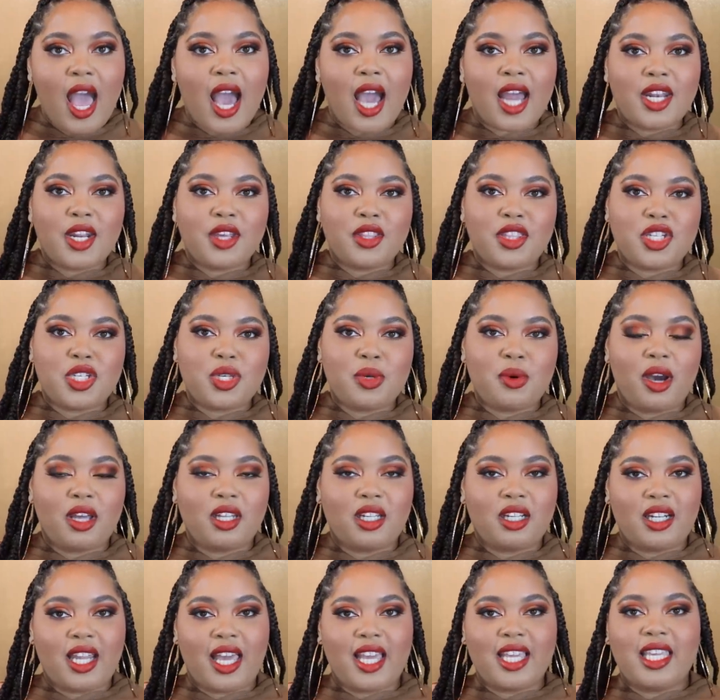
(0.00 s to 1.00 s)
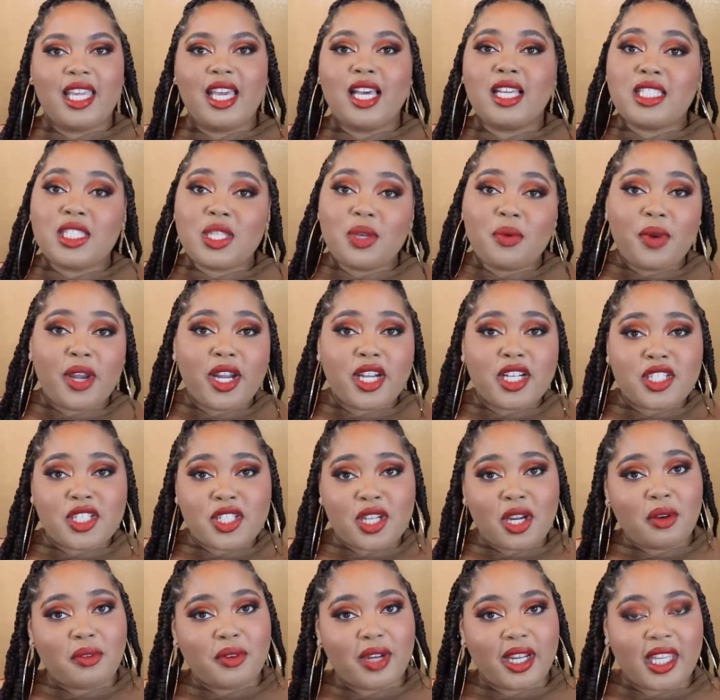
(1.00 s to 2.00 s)
I know that you all are like, Kelsee,
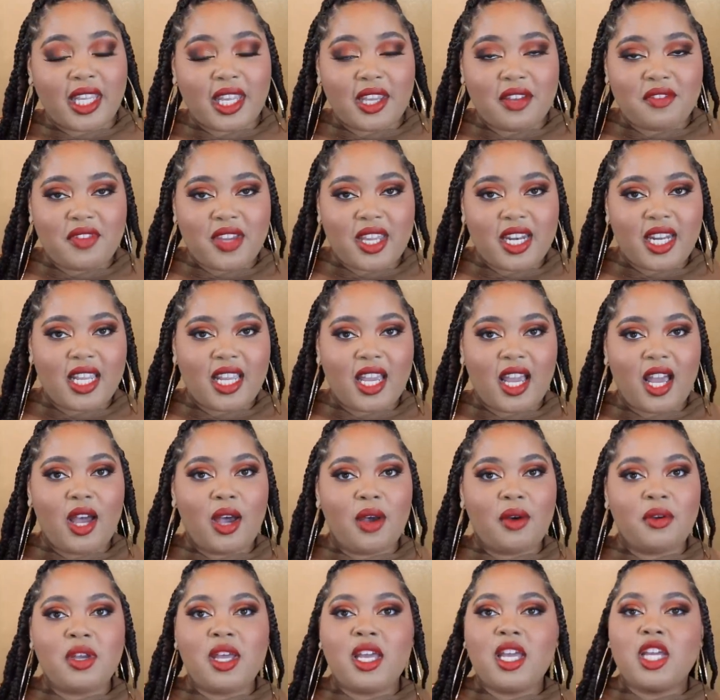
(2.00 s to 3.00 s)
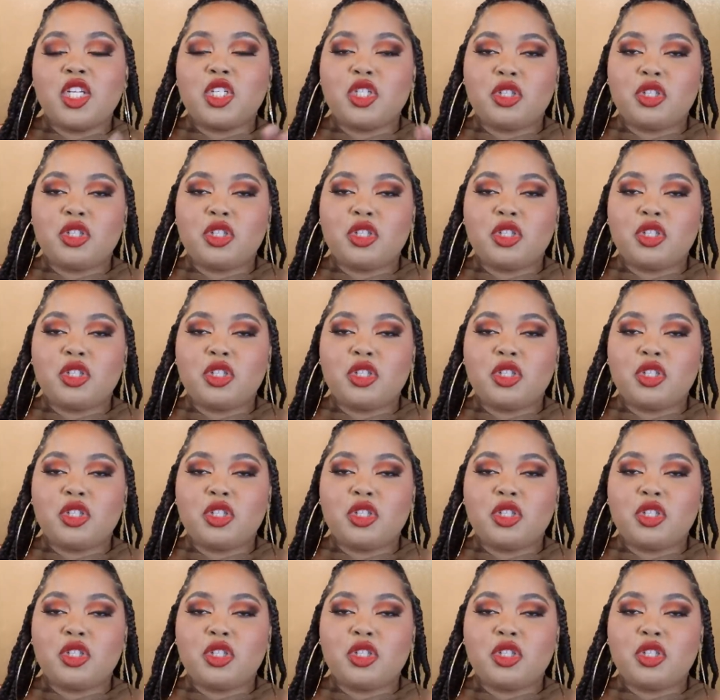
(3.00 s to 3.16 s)
where's your ranking video?